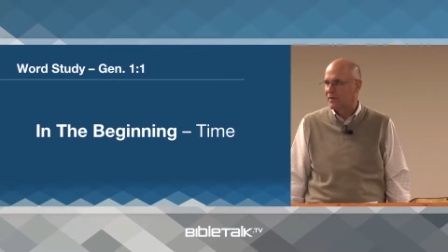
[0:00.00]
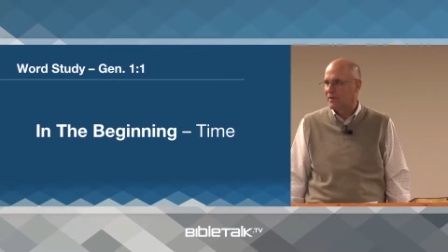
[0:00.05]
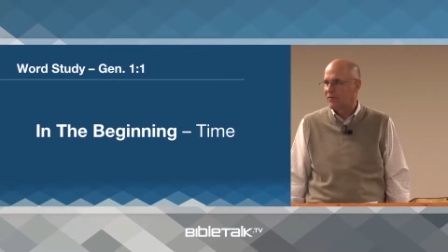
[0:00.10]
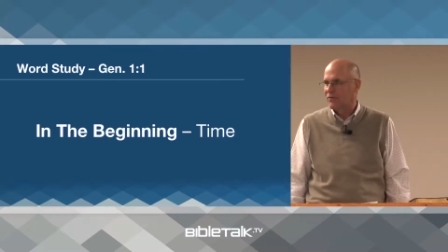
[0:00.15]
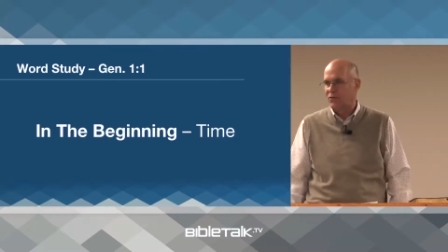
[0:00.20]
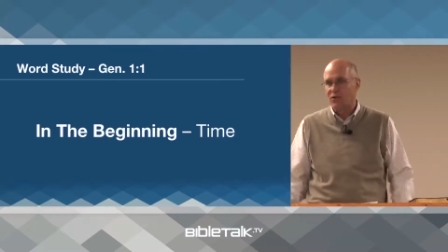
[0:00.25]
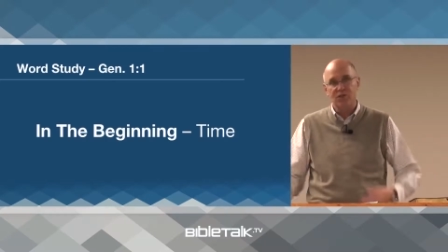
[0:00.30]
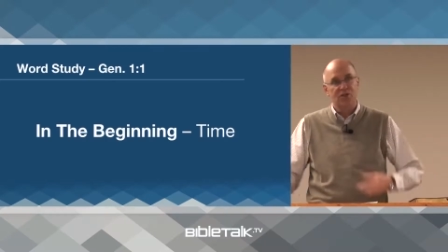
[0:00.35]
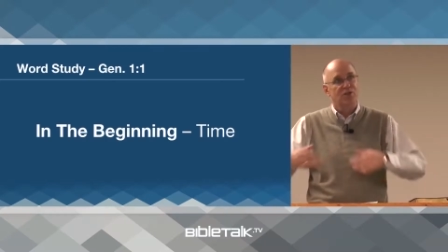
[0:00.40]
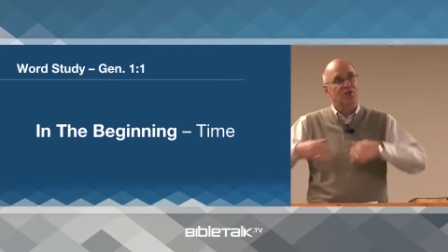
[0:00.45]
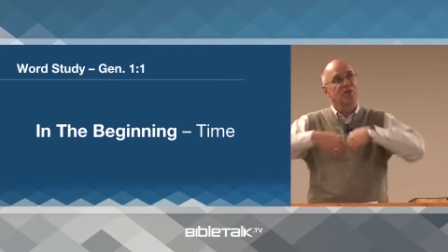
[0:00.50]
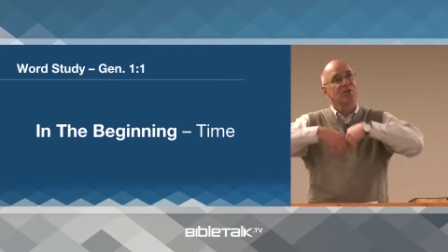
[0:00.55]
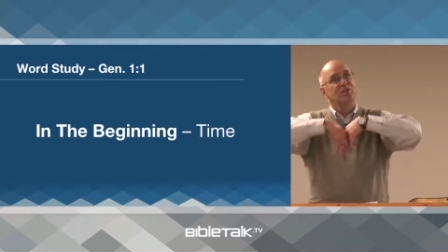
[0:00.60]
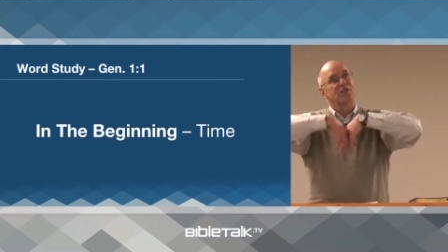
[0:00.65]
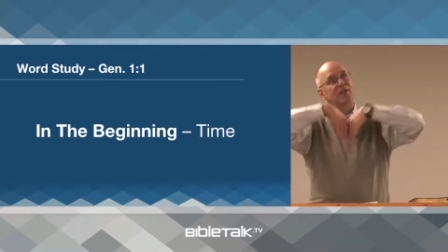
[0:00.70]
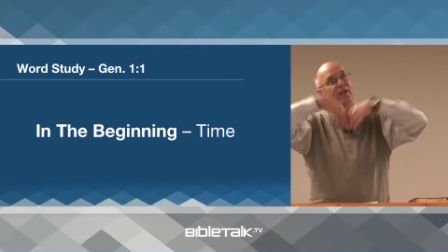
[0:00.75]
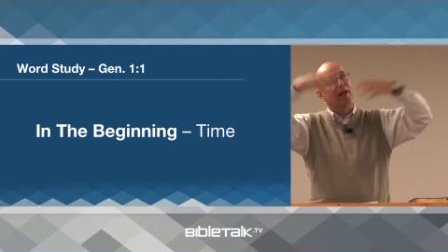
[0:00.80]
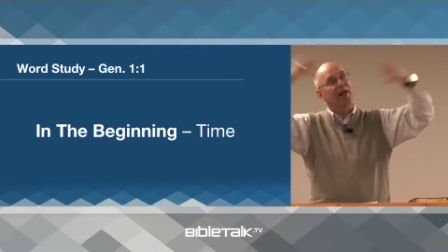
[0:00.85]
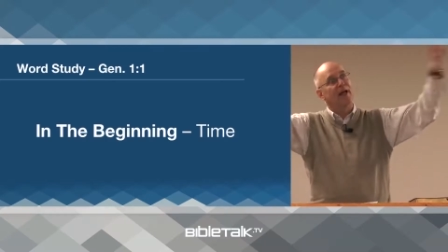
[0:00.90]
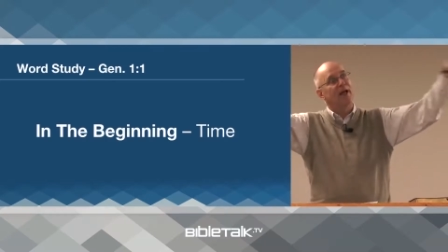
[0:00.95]
If there's just
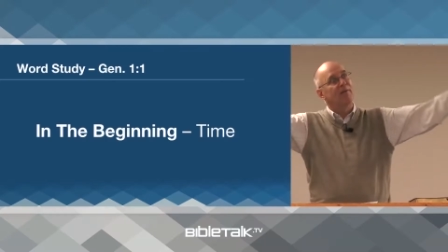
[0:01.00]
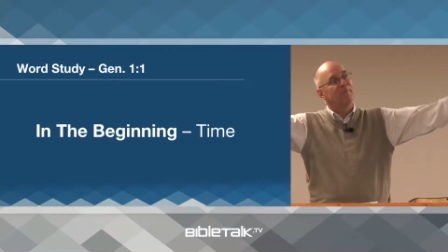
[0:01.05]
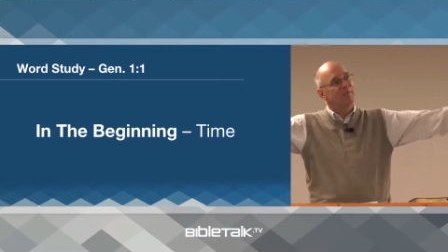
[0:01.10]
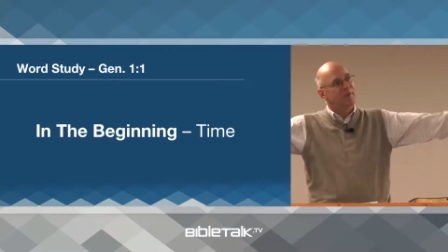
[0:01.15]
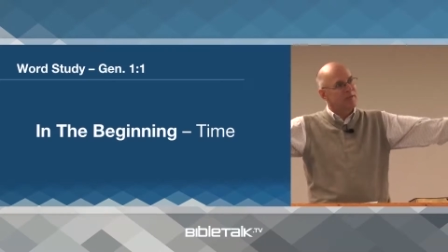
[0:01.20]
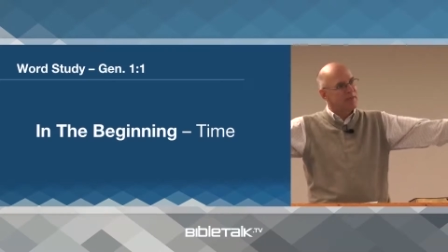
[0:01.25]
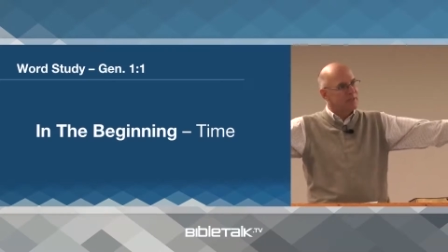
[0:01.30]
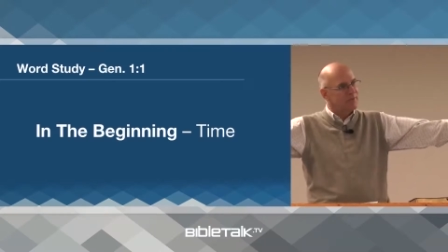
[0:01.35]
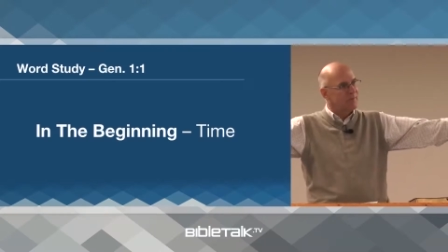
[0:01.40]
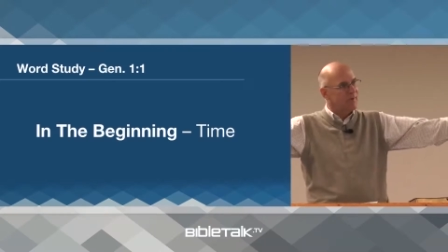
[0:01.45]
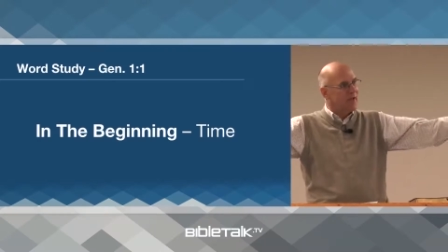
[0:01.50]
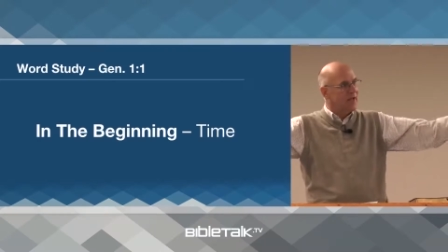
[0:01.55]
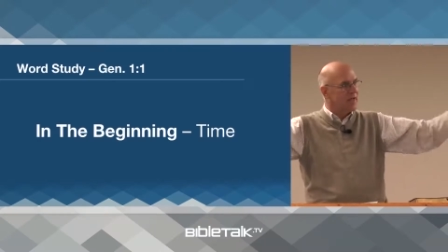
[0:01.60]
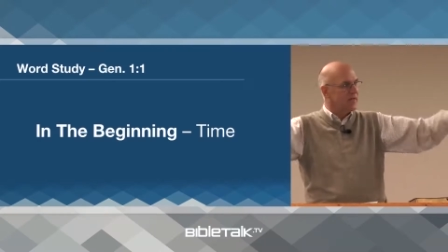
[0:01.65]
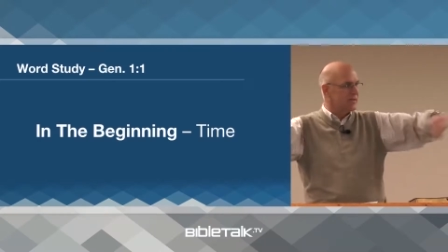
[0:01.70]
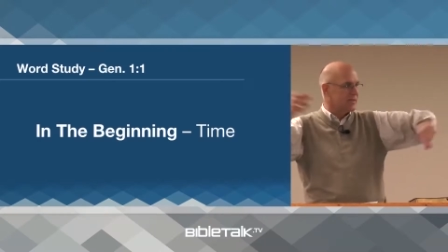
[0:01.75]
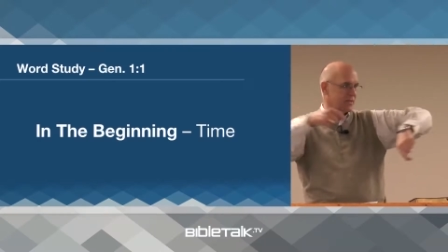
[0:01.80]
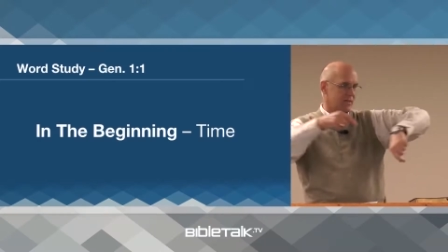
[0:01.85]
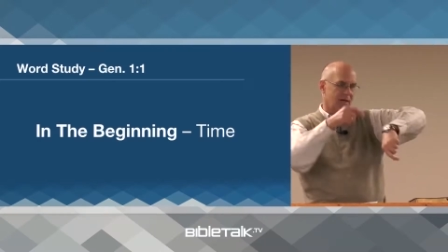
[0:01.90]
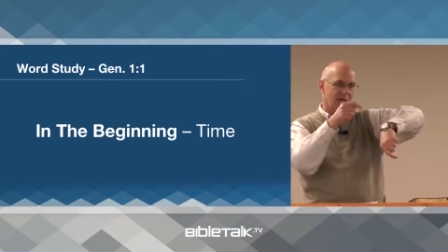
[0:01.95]
empty
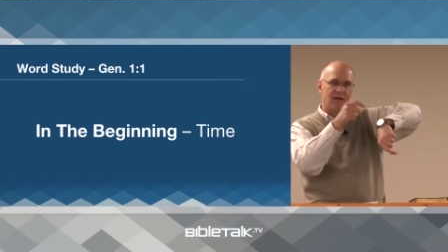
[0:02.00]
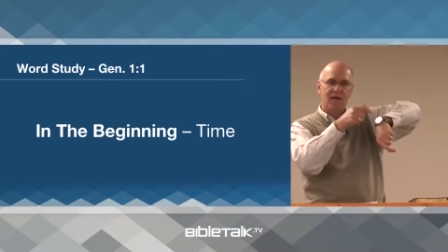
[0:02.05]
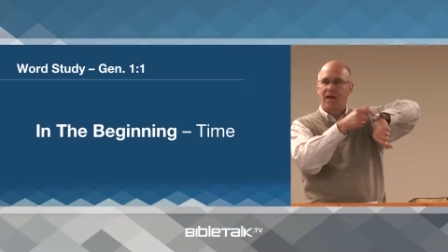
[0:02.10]
space